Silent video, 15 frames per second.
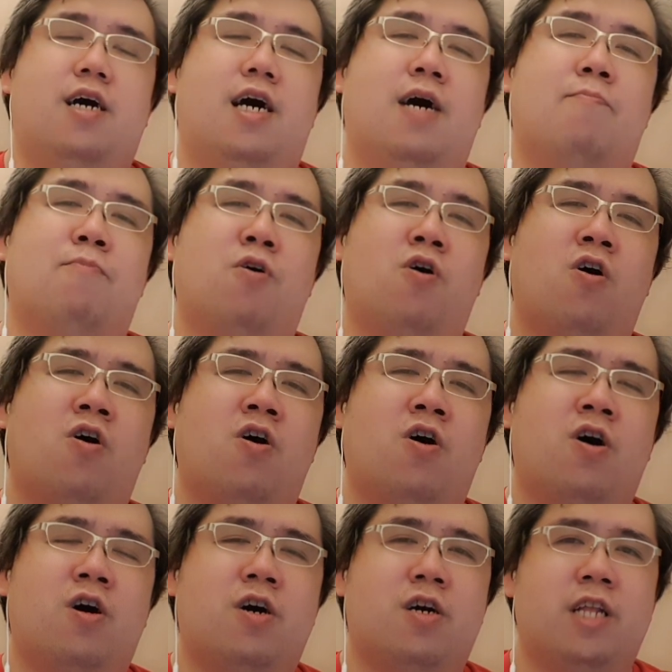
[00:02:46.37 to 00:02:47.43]
Come
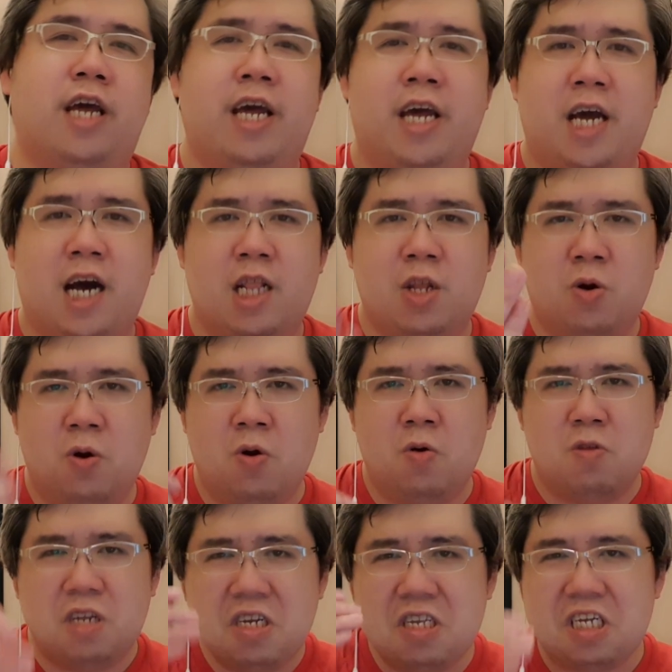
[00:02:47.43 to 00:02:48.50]
on,
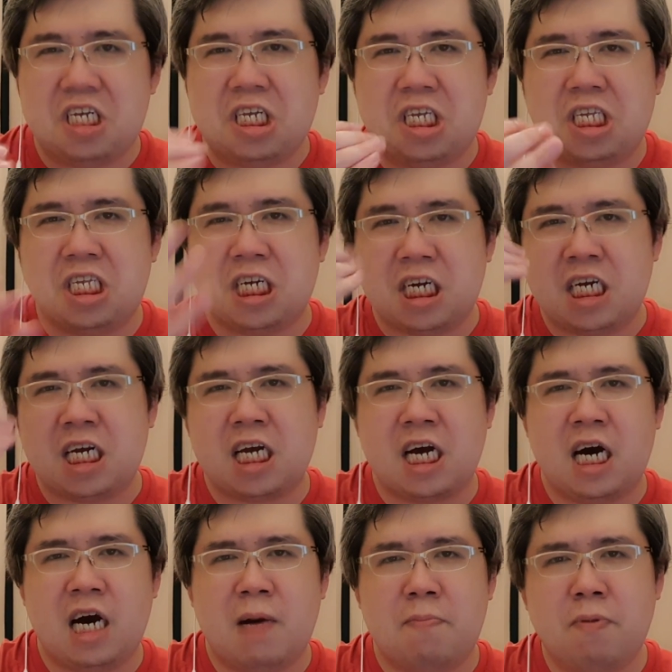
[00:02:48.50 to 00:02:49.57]
hello, this is
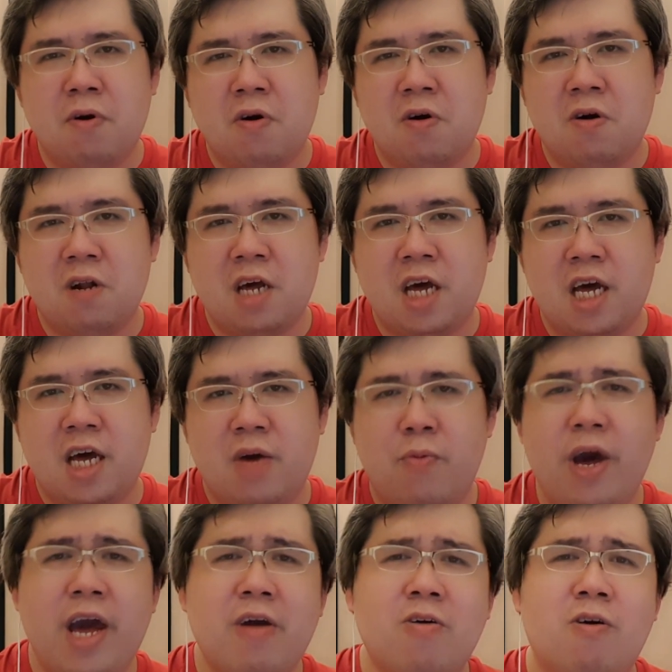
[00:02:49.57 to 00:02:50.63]
Singapore leh.
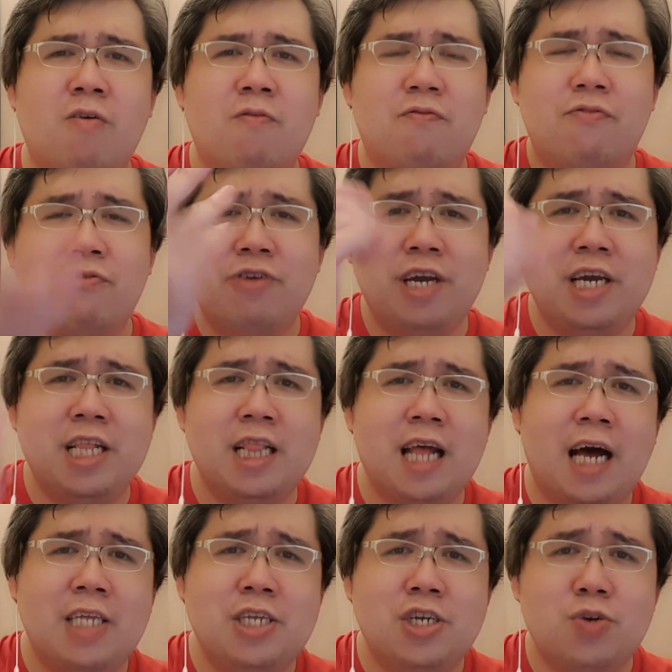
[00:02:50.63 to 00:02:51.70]
Where got free
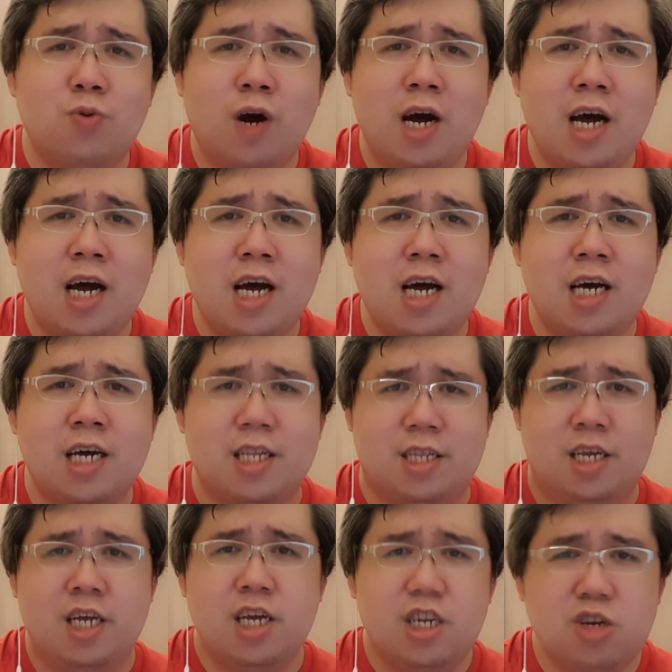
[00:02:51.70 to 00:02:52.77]
lunch one?
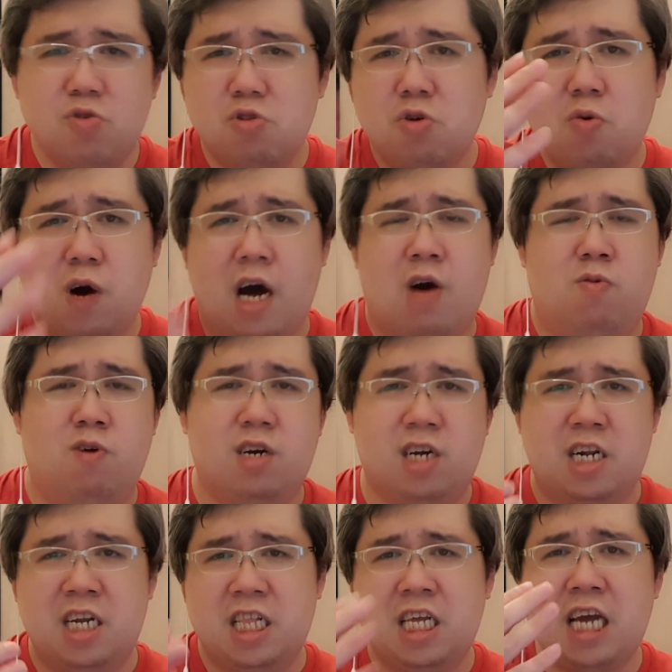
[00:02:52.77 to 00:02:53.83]
You know our
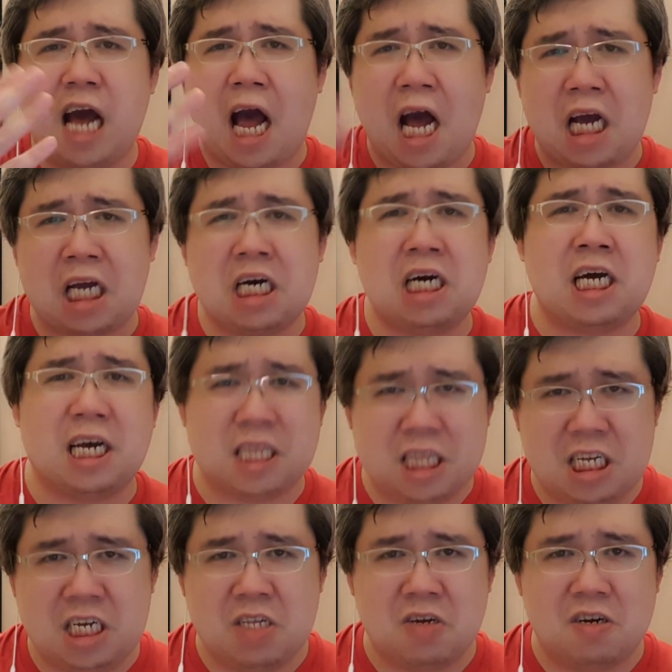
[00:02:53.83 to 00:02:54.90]
cleaning uncle and
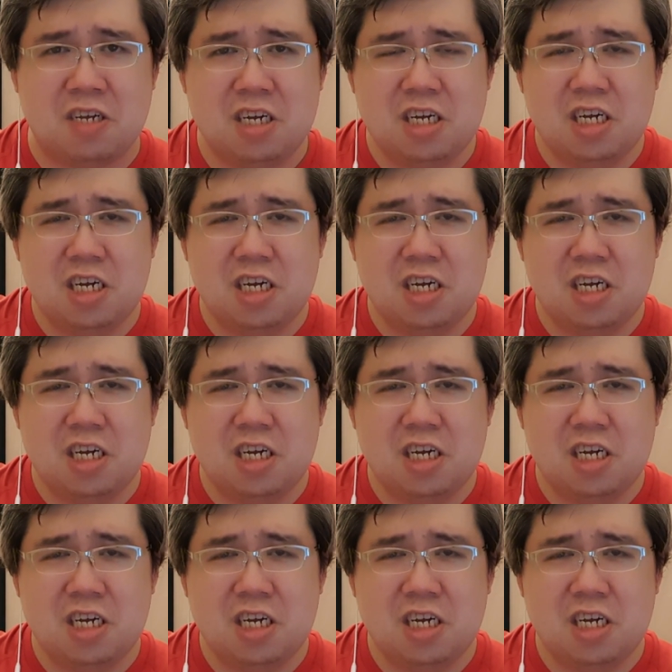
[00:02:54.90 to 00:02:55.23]
auntie or not?